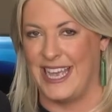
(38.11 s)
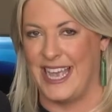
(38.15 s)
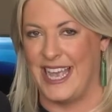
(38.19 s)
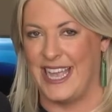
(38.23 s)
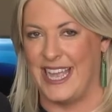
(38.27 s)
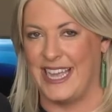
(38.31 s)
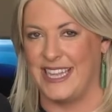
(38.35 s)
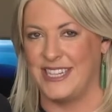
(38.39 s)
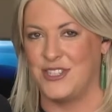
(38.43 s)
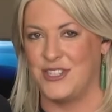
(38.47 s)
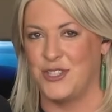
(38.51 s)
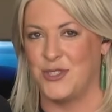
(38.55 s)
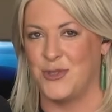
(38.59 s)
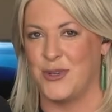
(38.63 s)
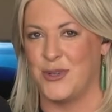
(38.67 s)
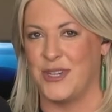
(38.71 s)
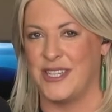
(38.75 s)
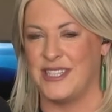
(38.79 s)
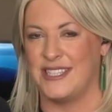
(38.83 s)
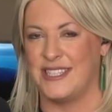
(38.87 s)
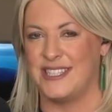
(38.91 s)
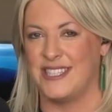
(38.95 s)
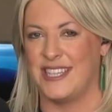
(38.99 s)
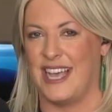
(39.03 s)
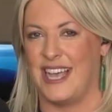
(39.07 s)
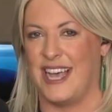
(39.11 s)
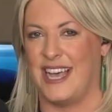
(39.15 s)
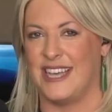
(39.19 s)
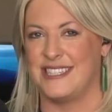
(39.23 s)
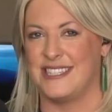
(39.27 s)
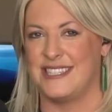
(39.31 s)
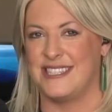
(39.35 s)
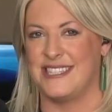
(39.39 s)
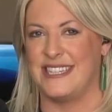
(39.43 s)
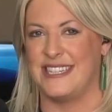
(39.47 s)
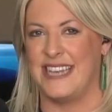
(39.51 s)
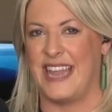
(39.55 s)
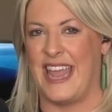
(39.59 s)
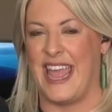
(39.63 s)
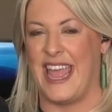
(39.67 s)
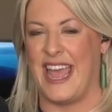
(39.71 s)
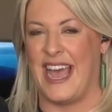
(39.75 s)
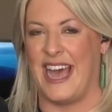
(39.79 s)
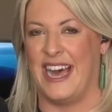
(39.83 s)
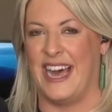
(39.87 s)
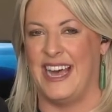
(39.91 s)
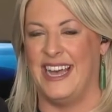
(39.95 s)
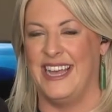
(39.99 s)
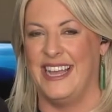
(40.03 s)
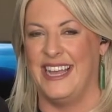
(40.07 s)
and joins us
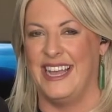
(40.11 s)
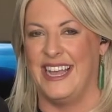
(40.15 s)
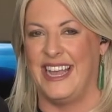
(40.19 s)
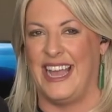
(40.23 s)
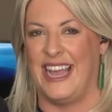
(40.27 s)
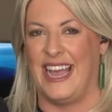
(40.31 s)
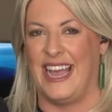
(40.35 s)
now.